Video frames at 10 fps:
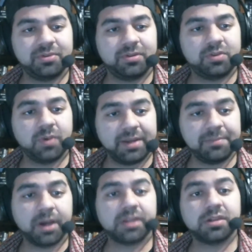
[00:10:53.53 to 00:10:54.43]
20
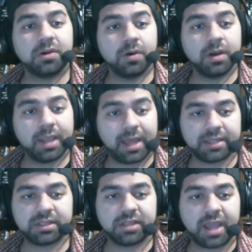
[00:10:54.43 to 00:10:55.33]
bucks or
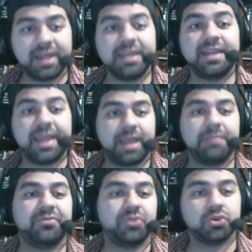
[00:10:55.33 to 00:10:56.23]
less. Any game
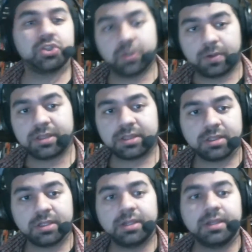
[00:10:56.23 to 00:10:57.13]
of your choice.
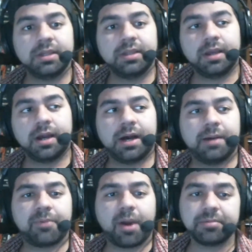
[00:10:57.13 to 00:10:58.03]

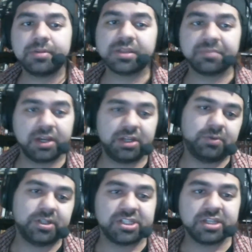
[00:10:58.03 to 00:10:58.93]
Probably something on your
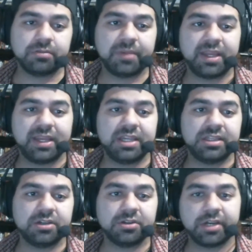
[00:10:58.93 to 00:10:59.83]
wish list will make it
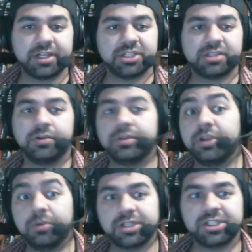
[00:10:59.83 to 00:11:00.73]
easier, so I could just go into
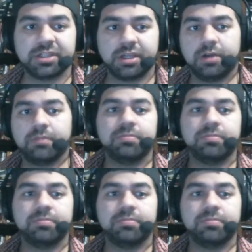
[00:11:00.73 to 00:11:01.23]
your wish list and go,